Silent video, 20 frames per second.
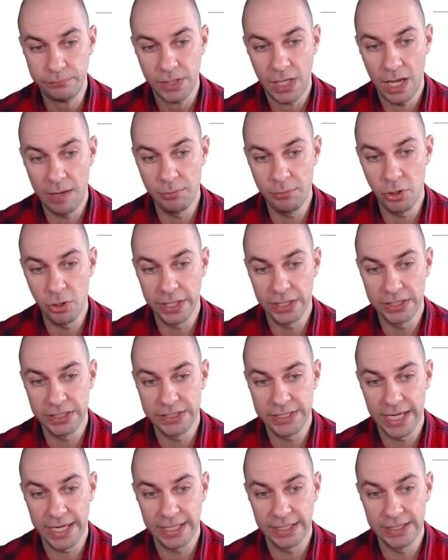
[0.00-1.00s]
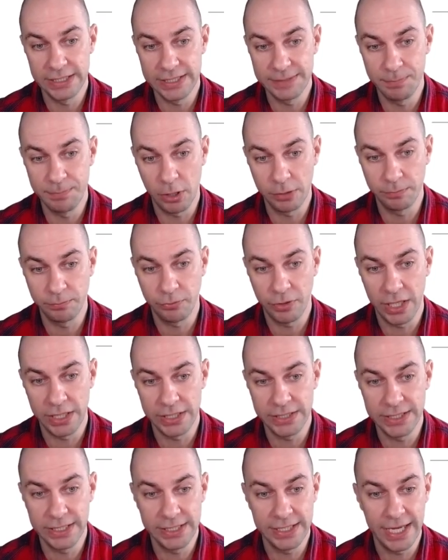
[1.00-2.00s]
I'm going to take the spot
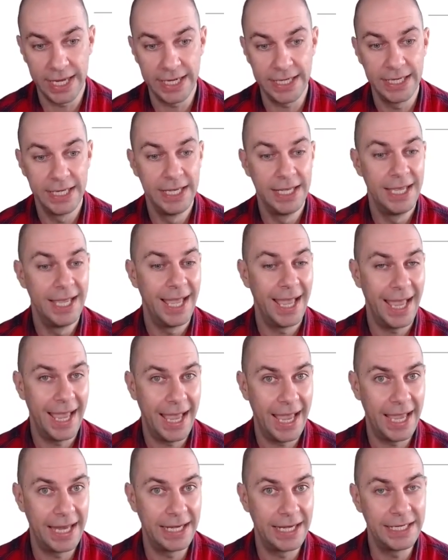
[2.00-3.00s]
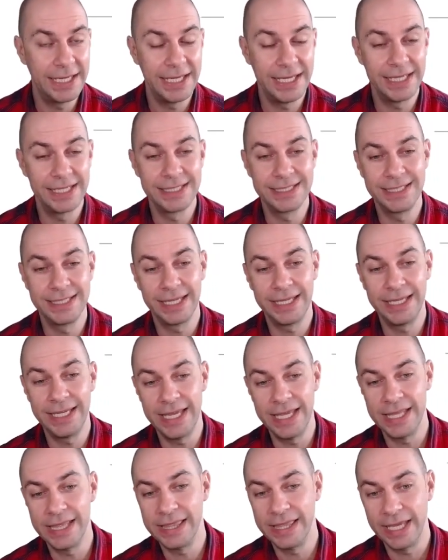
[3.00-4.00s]
price today, and here's the
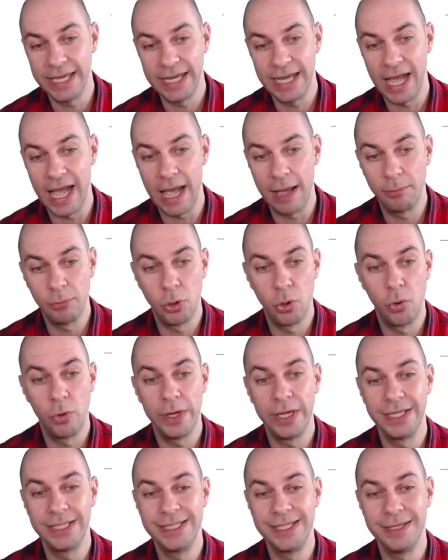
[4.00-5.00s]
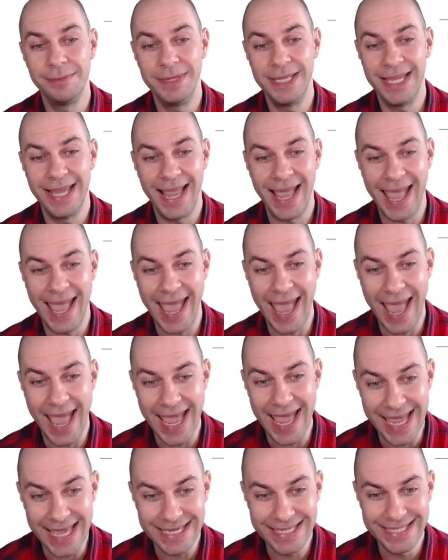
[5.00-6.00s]
key thing. I'm going to be
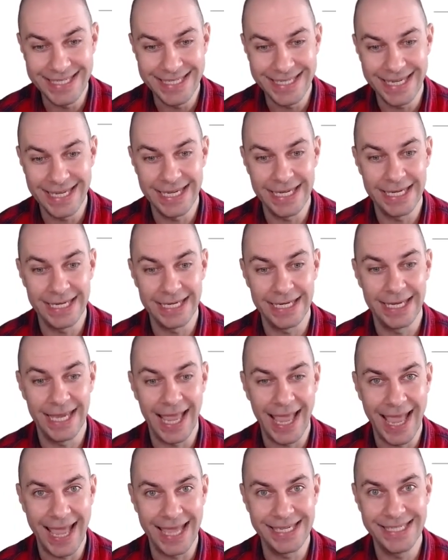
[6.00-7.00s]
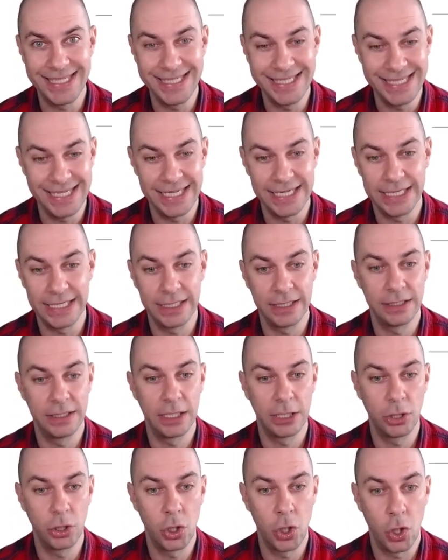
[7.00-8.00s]
adding
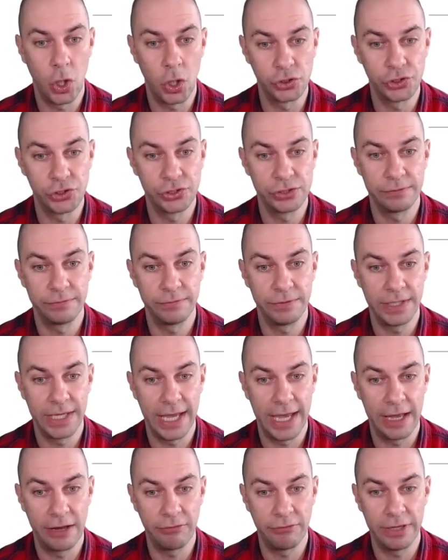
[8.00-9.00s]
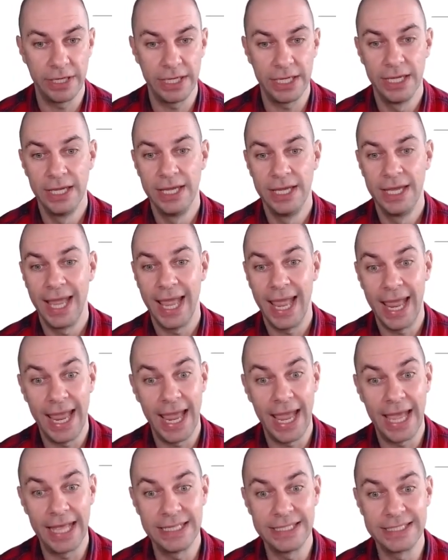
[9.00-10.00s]
the costs of carry
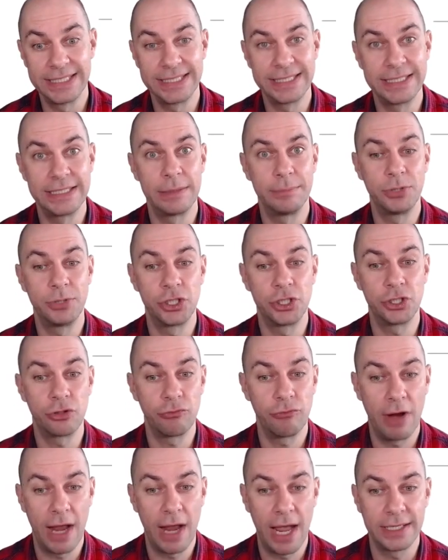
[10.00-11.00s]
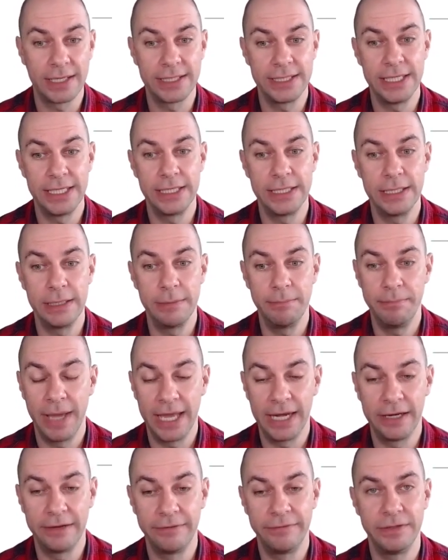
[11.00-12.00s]
and subtracting the
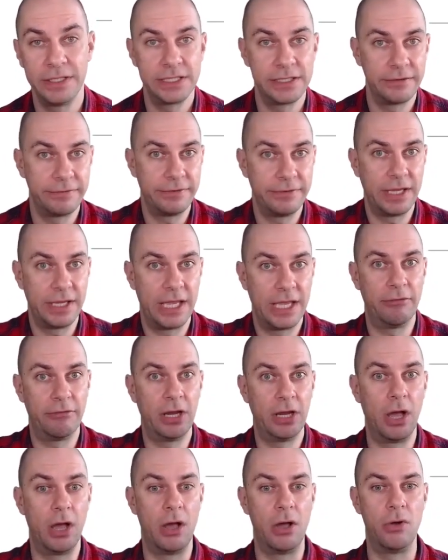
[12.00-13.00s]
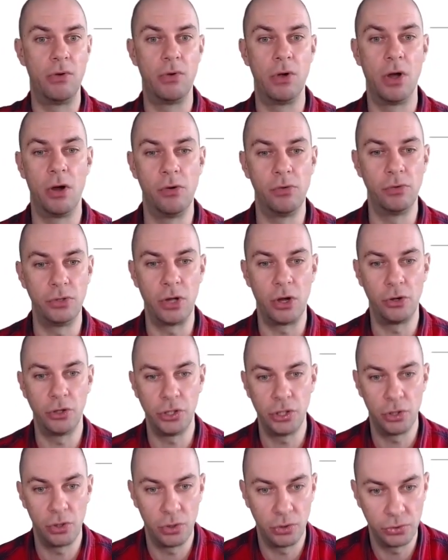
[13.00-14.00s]
benefits of carry. Oh, hold your
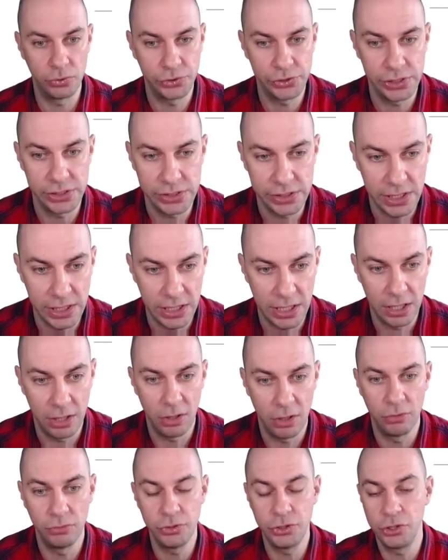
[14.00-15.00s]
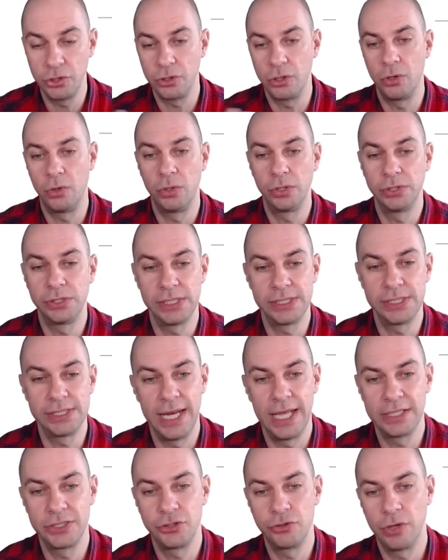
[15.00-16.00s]
horses here. Hold your horses.
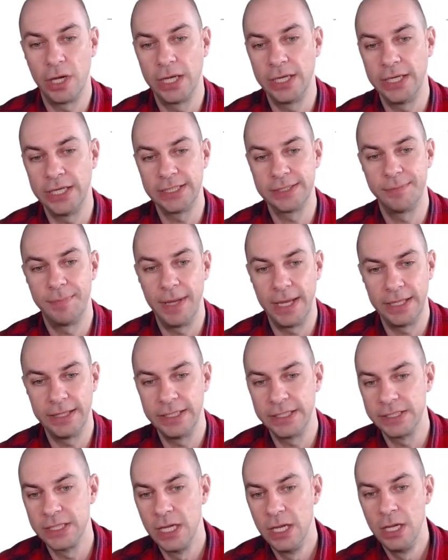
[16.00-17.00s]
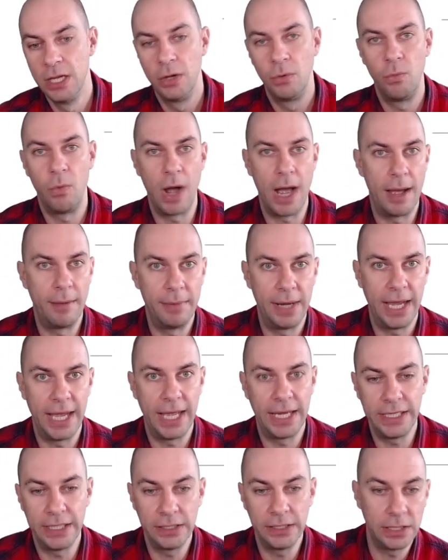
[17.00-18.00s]
Let's try to explain this. Why am I
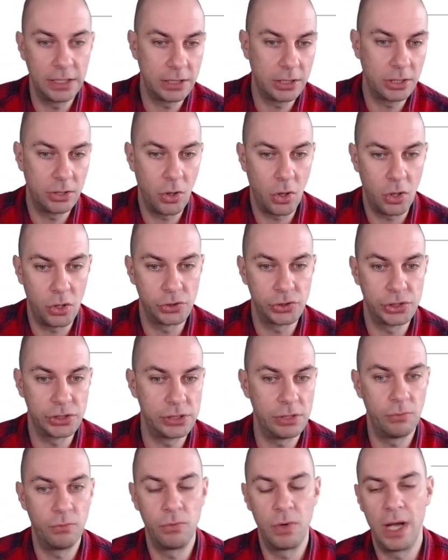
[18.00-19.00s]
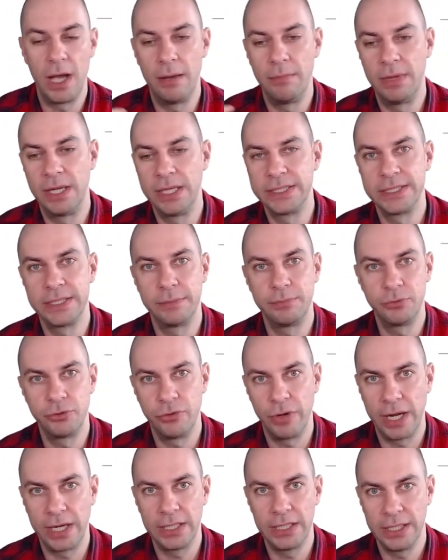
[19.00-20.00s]
adding the costs and why am I
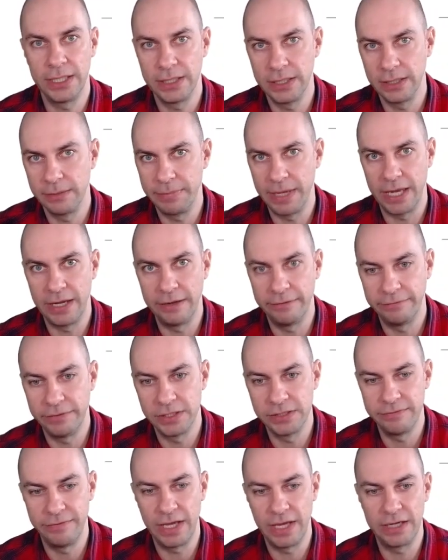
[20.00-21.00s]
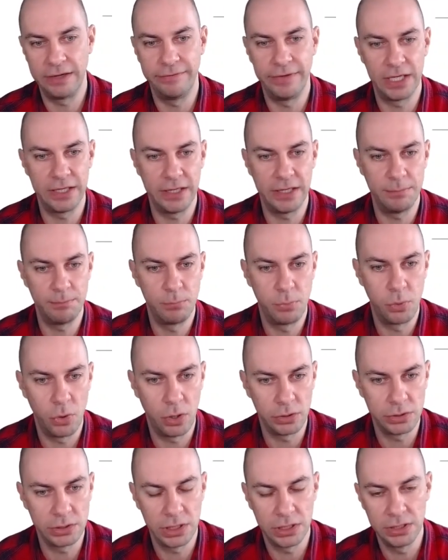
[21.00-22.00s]
subtracting the benefits? Very, very
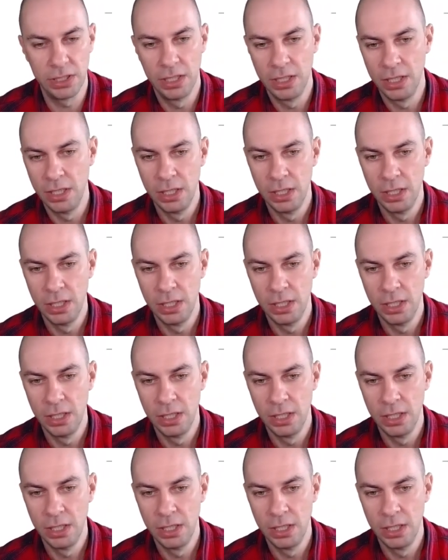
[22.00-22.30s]
important.